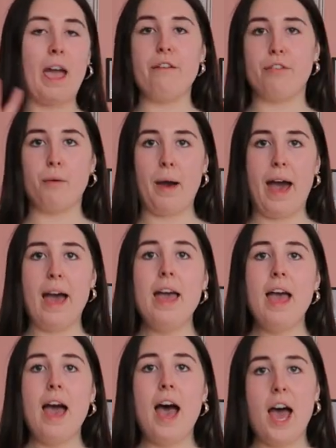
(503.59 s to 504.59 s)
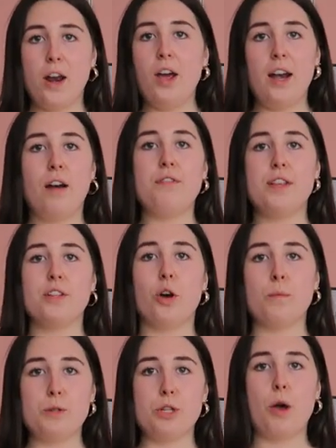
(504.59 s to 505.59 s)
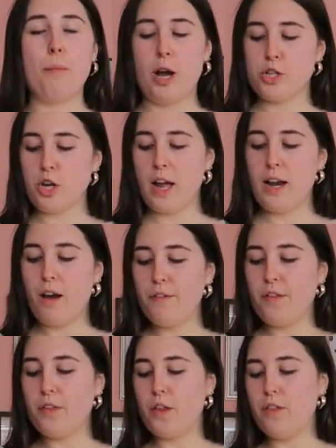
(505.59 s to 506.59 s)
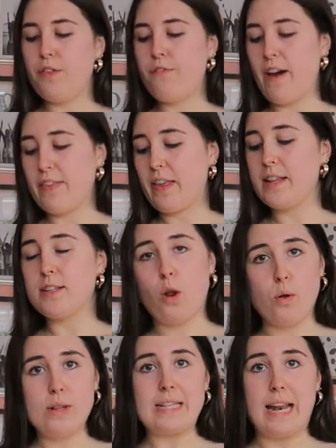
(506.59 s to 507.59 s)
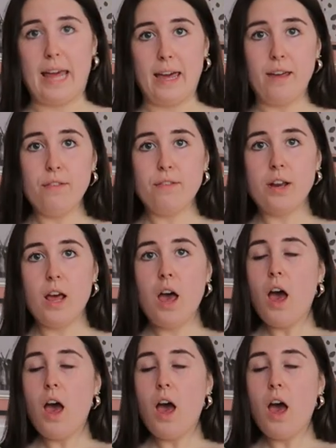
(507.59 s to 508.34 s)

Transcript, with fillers: everywhere and I love this top so much I love the fact that it's long sleeved